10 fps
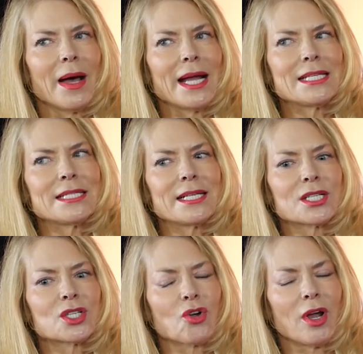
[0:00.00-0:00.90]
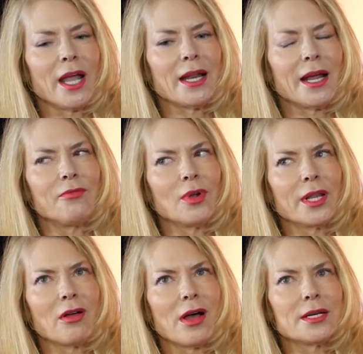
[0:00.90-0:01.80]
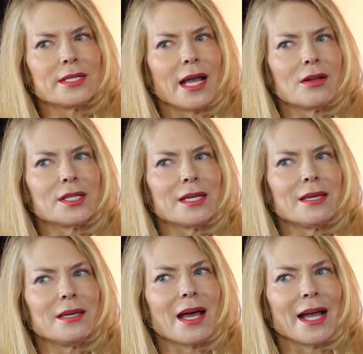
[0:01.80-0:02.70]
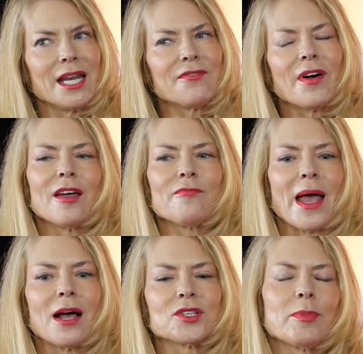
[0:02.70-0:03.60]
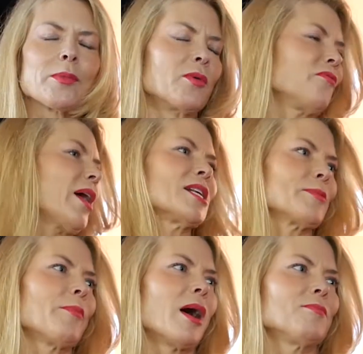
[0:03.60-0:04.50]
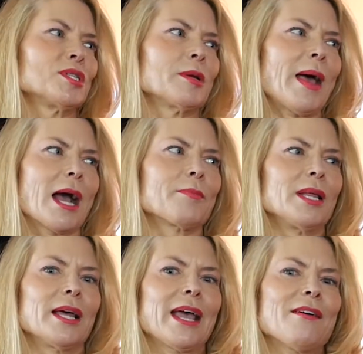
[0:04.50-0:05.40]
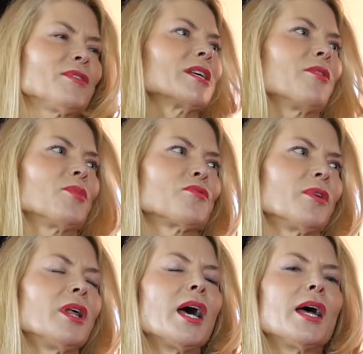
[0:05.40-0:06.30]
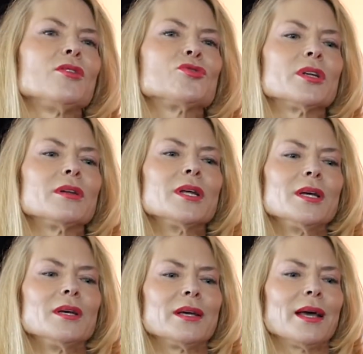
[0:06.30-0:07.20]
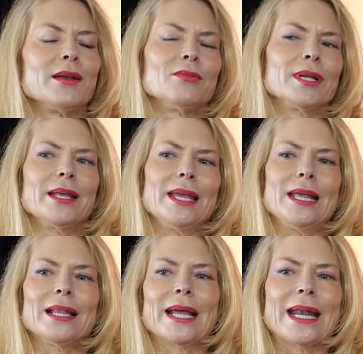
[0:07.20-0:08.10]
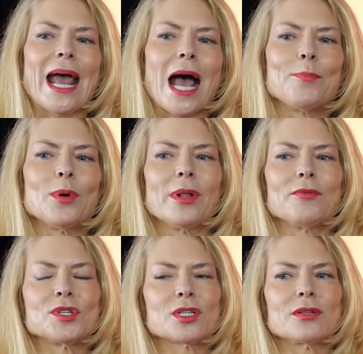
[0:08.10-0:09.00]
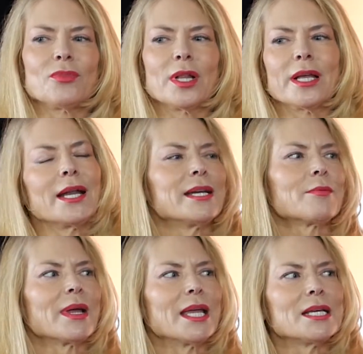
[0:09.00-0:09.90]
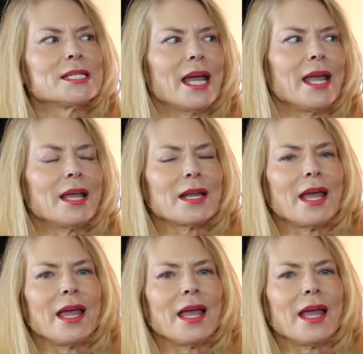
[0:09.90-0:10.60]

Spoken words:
by sixth grade, I'd really gone down to 95 pounds. I remember I would ask my mom just to pack me like half a sandwich for lunch, and I'd only eat like an apple. I was just really cutting down my intake.